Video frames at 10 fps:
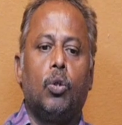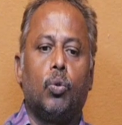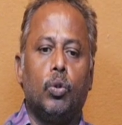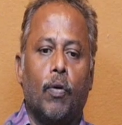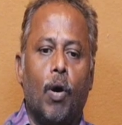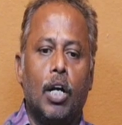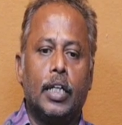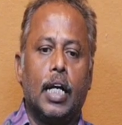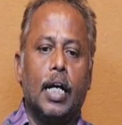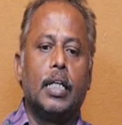to
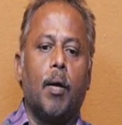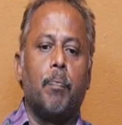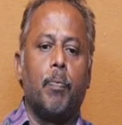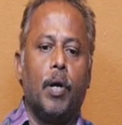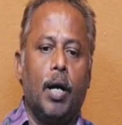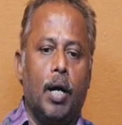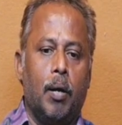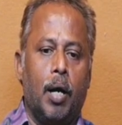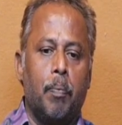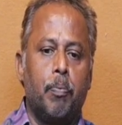evaluate and
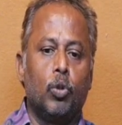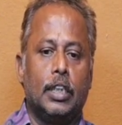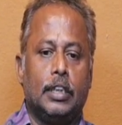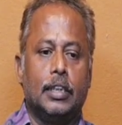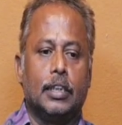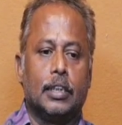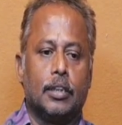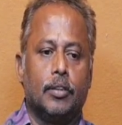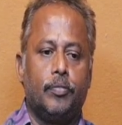approve the changes.